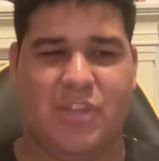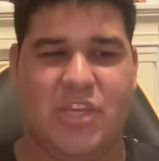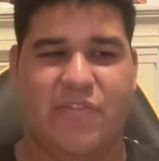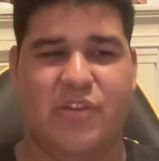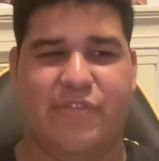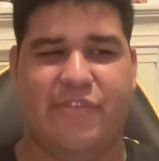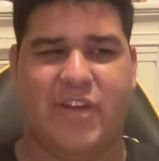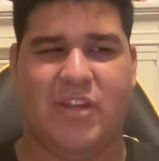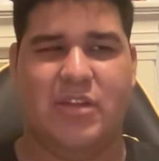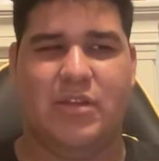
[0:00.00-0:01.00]
even if
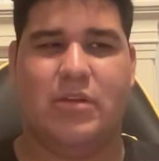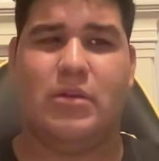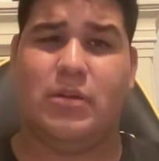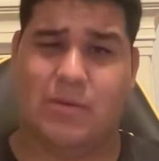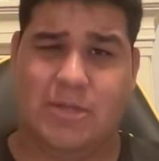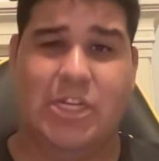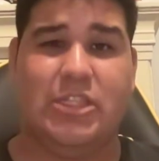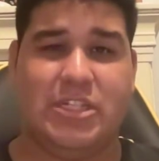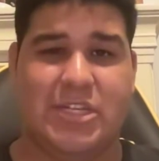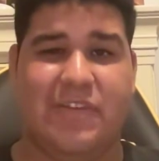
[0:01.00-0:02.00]
I need
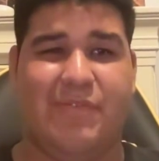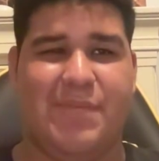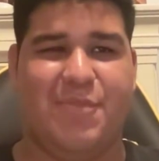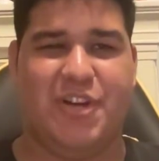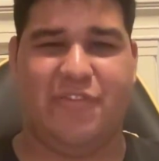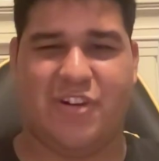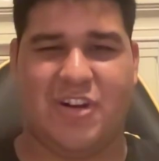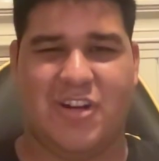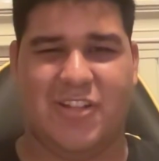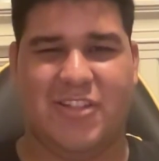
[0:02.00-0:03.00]
to save my money for
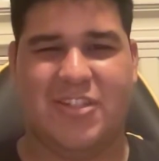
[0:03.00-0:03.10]
college.